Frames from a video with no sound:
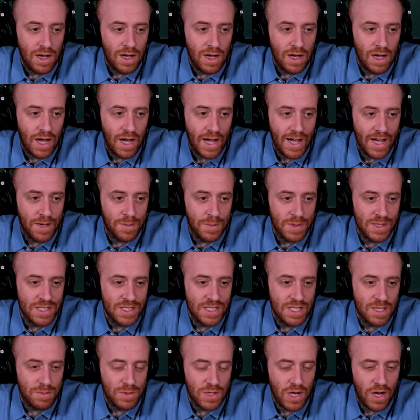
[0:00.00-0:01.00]
I am in
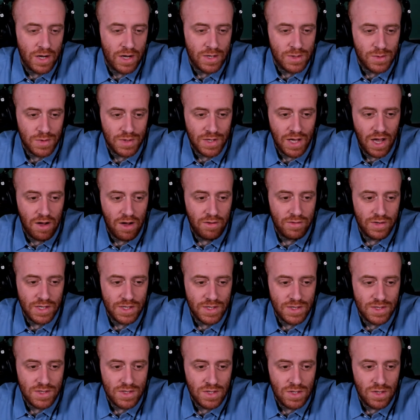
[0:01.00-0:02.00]
deep talks with
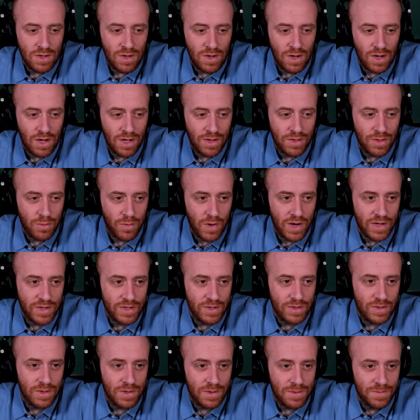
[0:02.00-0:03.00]
Calvinists on the
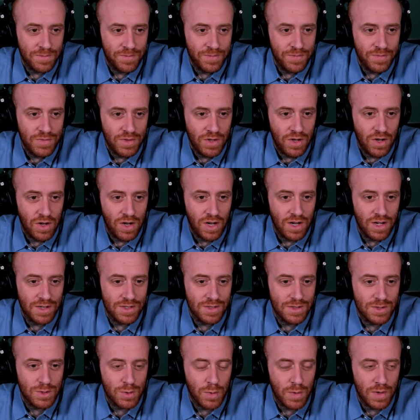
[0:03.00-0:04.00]
regular
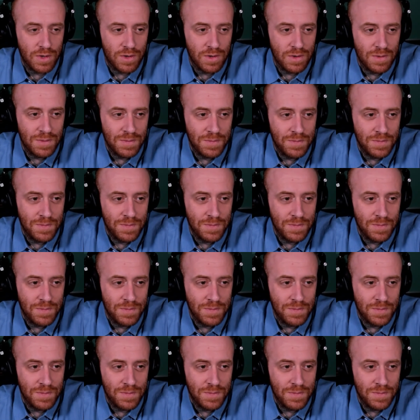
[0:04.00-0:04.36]
on Twitter,